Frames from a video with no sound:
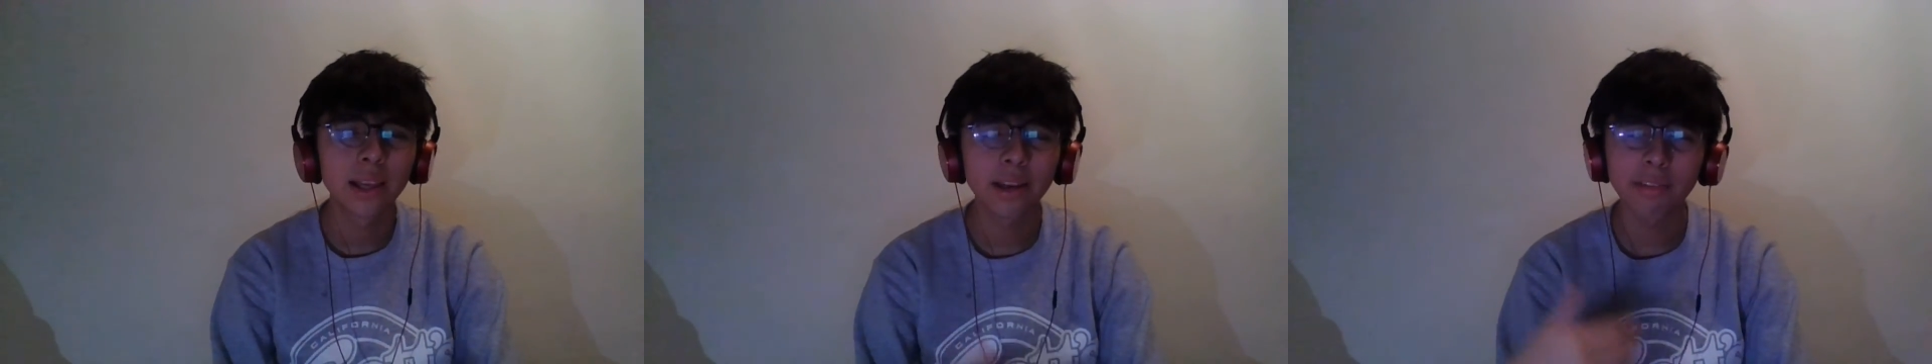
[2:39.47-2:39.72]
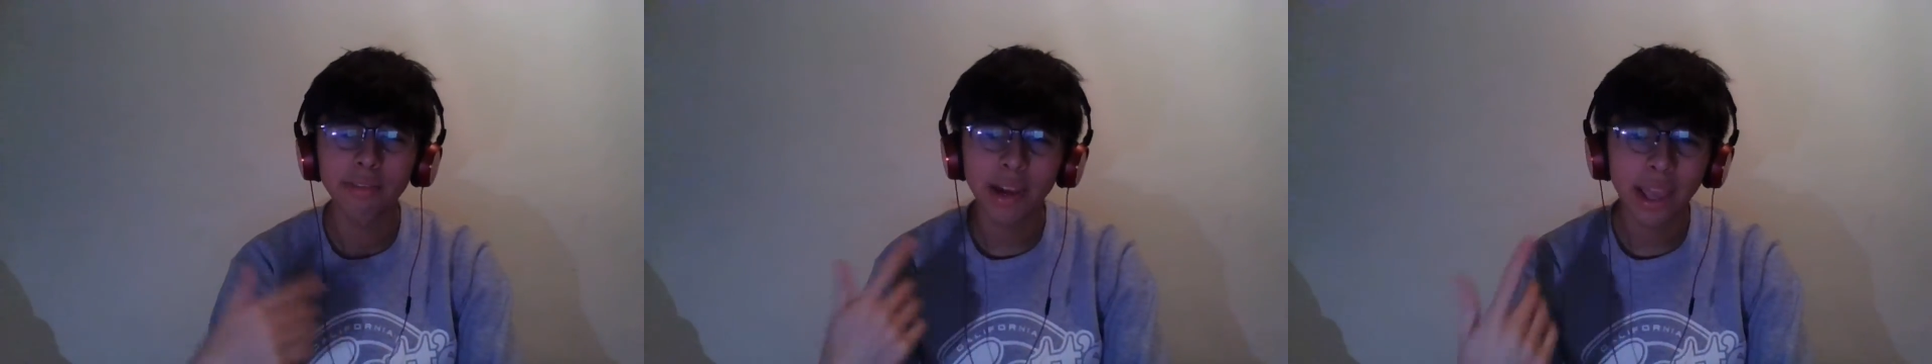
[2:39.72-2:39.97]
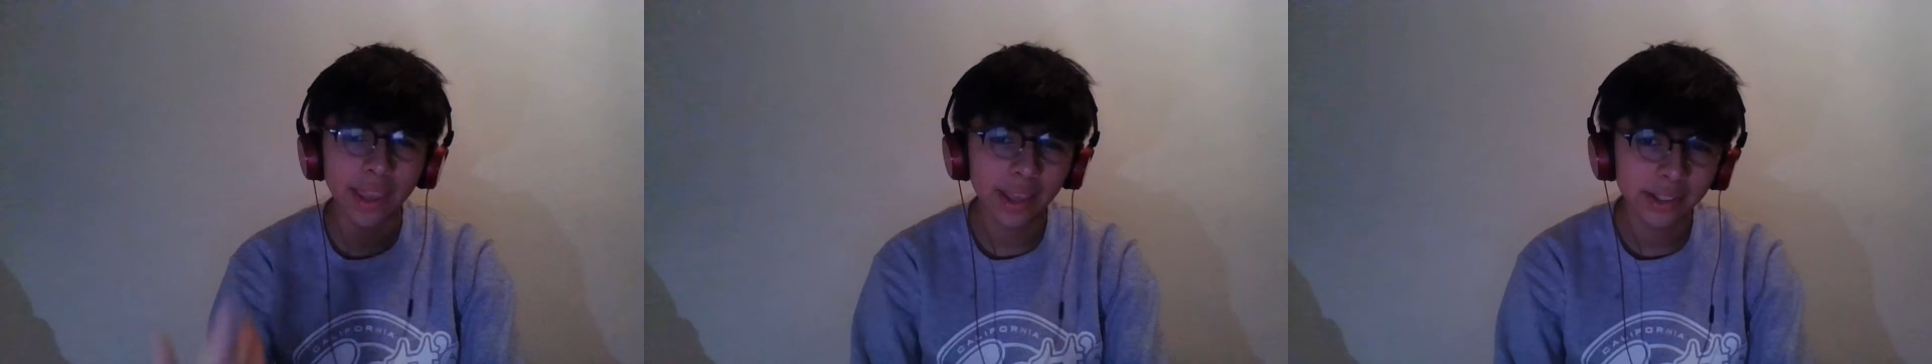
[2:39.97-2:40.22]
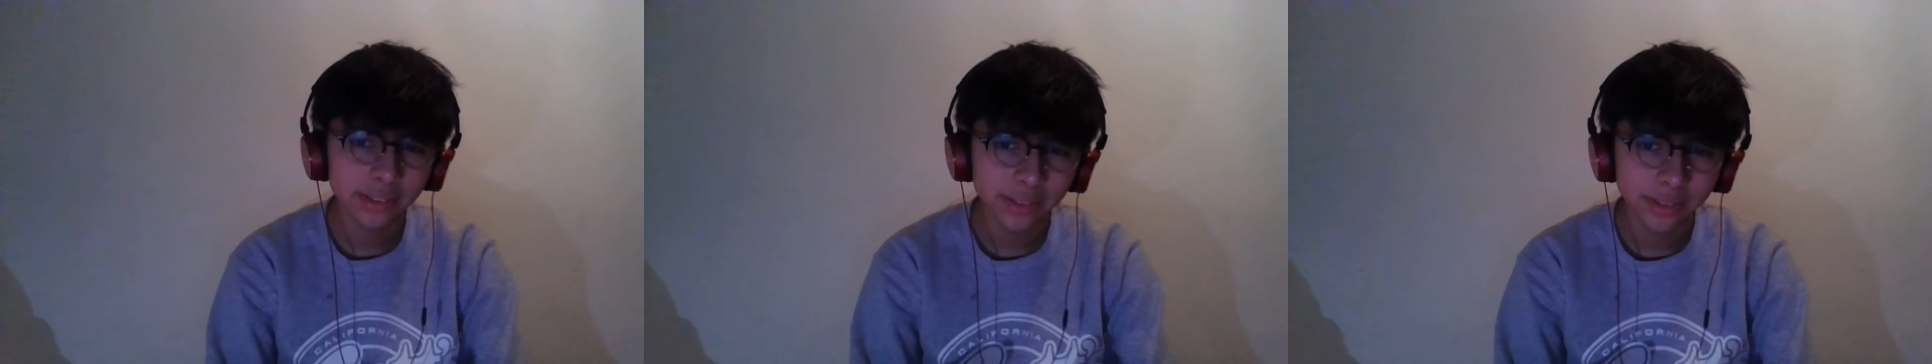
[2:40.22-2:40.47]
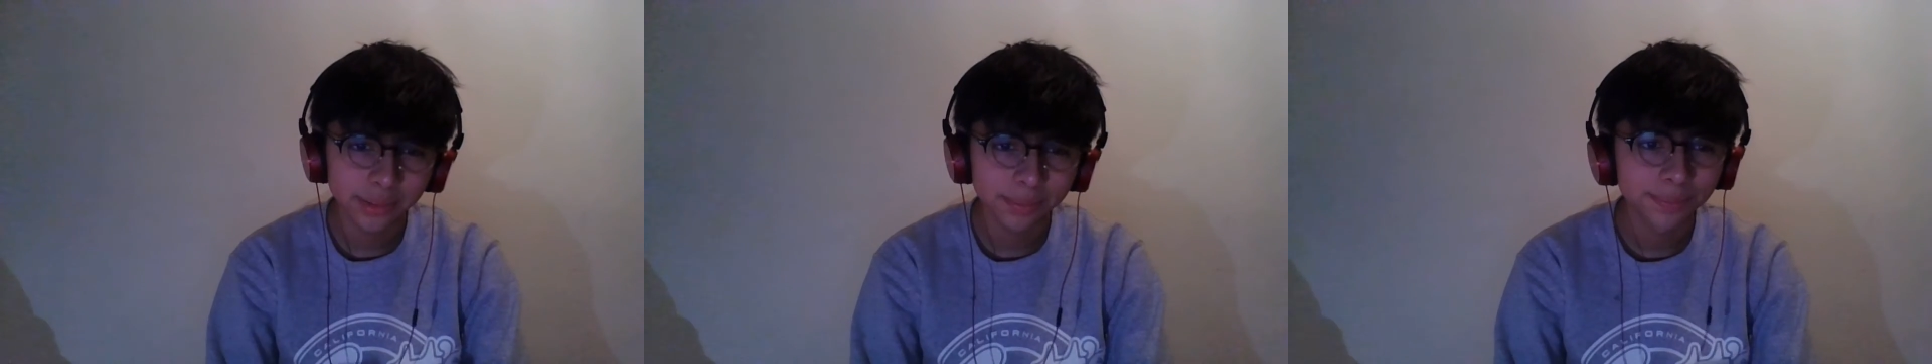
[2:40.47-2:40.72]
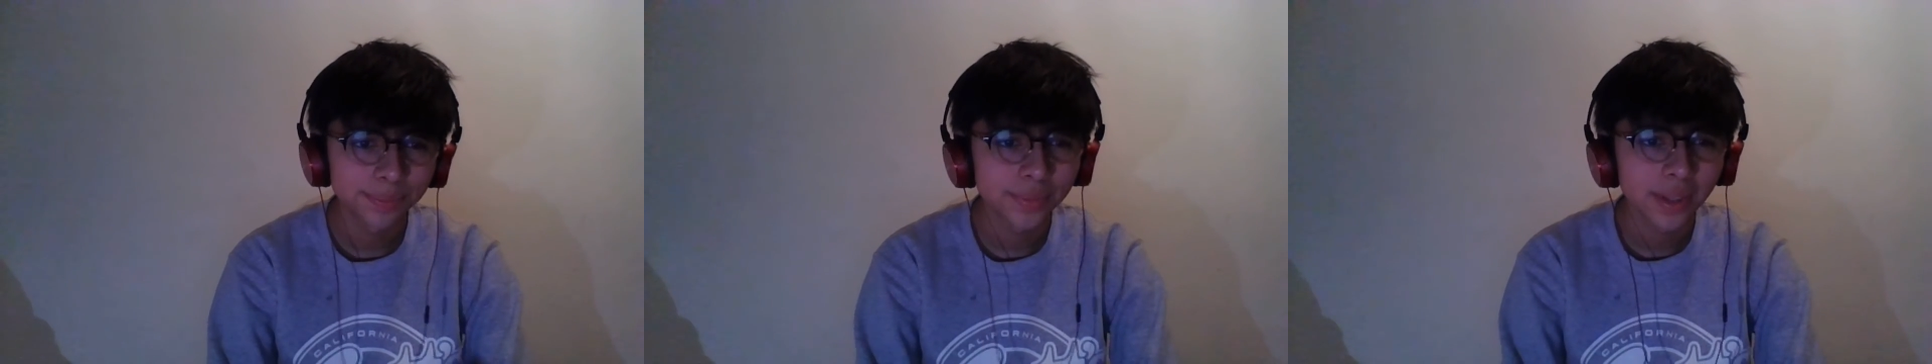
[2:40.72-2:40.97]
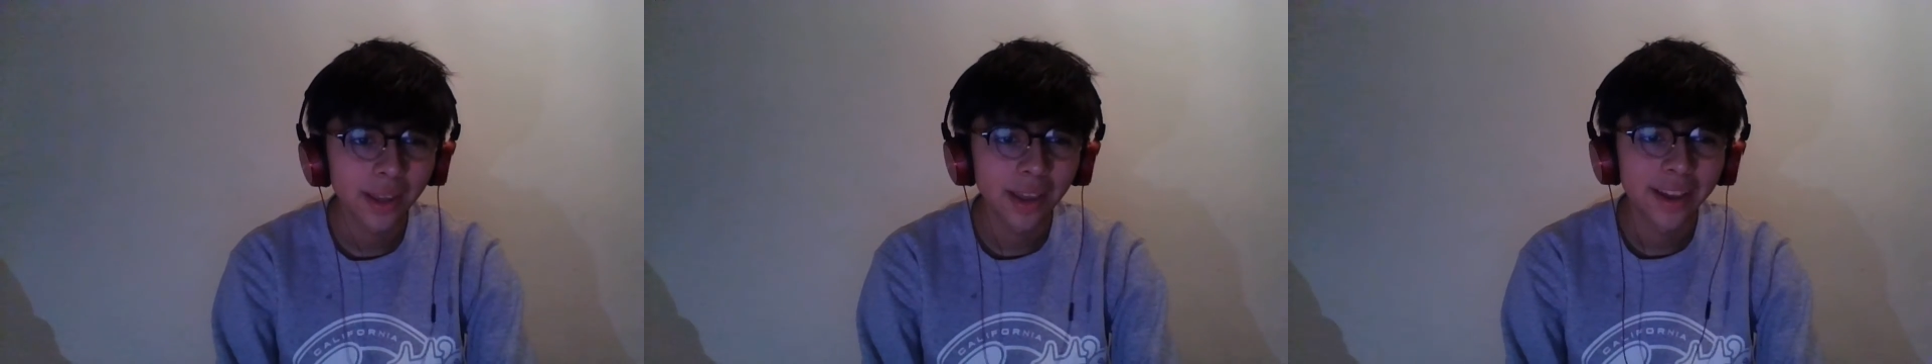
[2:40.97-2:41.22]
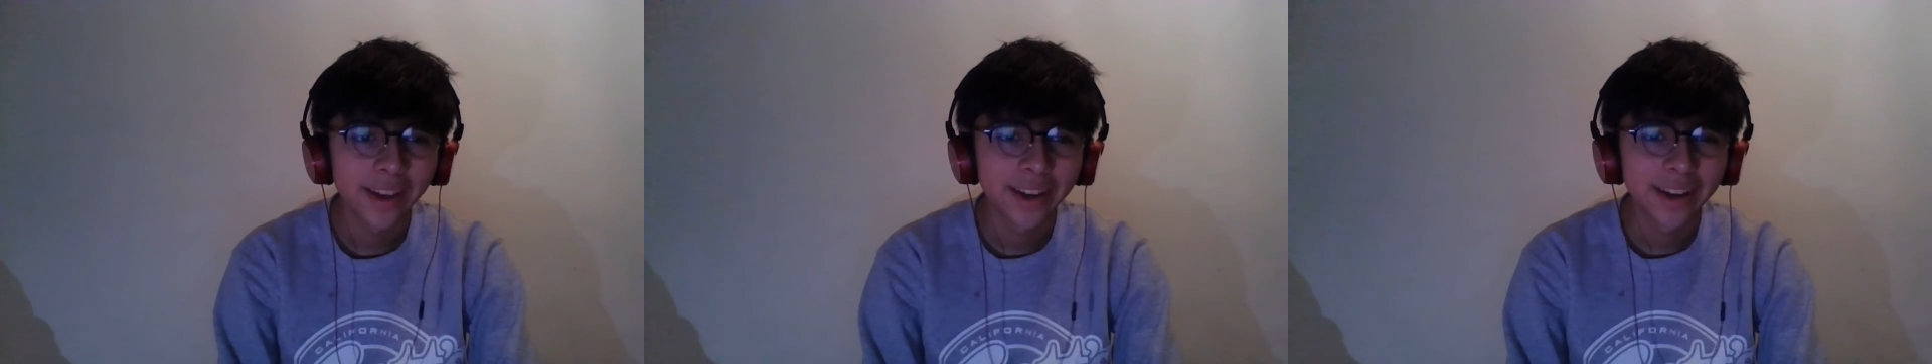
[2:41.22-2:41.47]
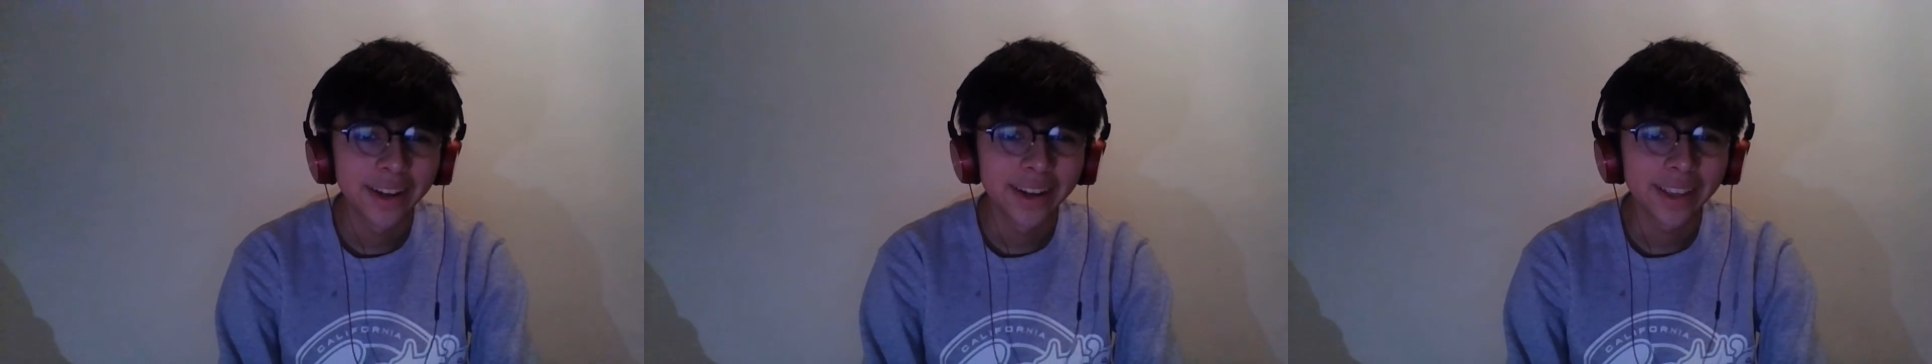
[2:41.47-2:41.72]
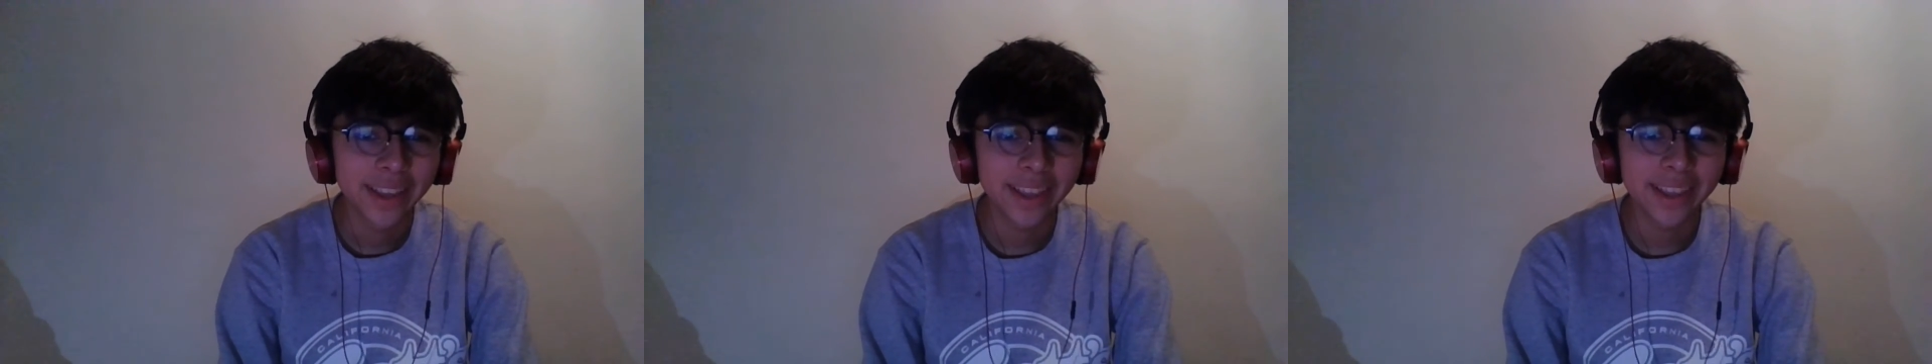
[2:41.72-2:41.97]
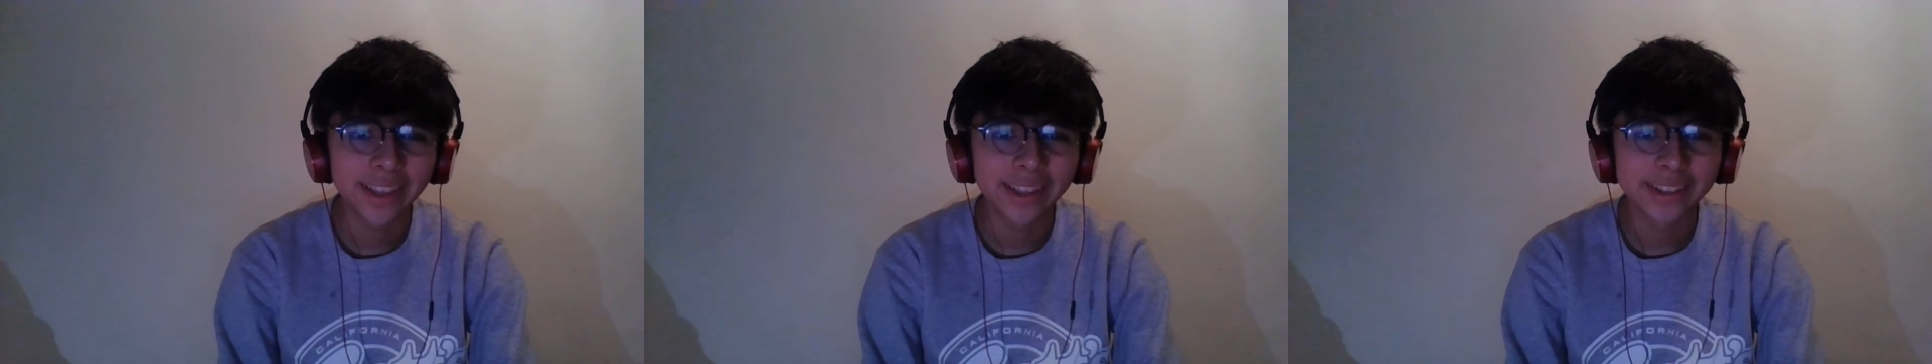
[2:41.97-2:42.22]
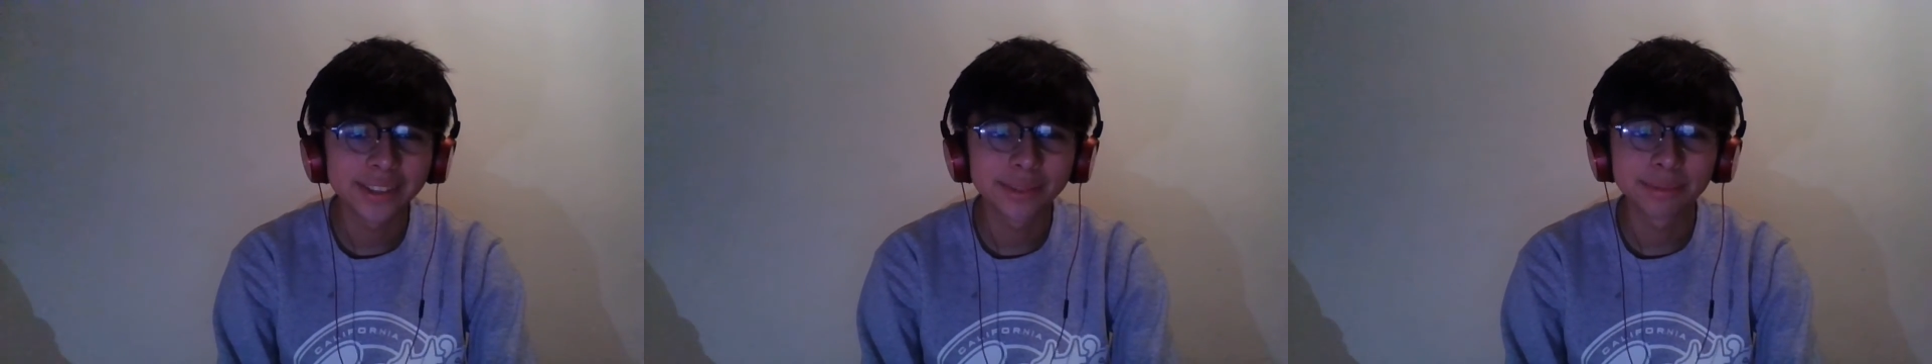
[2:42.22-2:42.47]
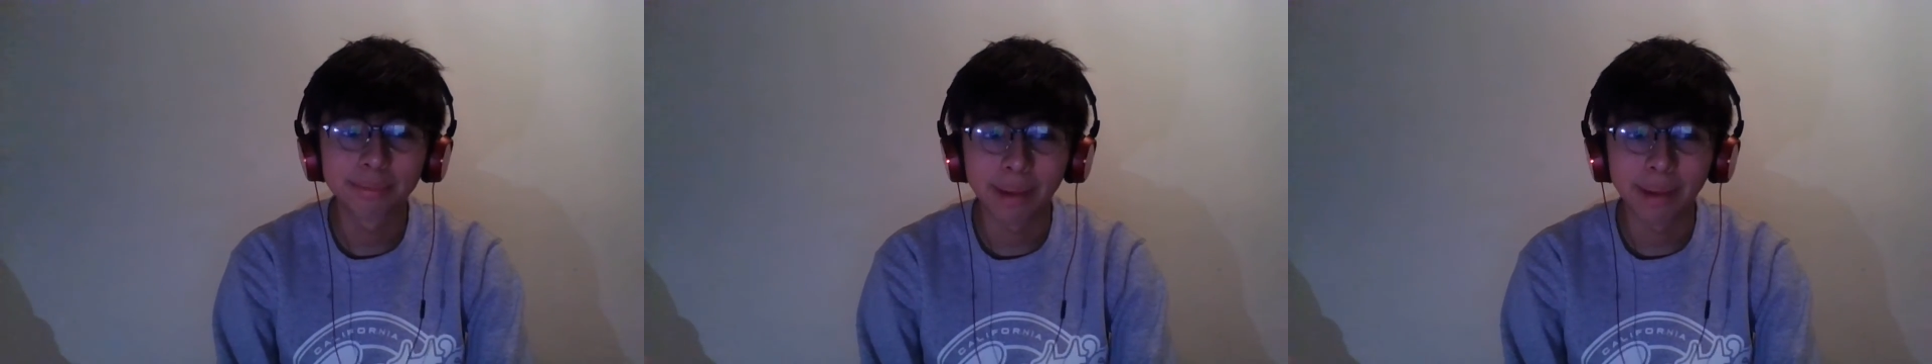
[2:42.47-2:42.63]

League of Legends is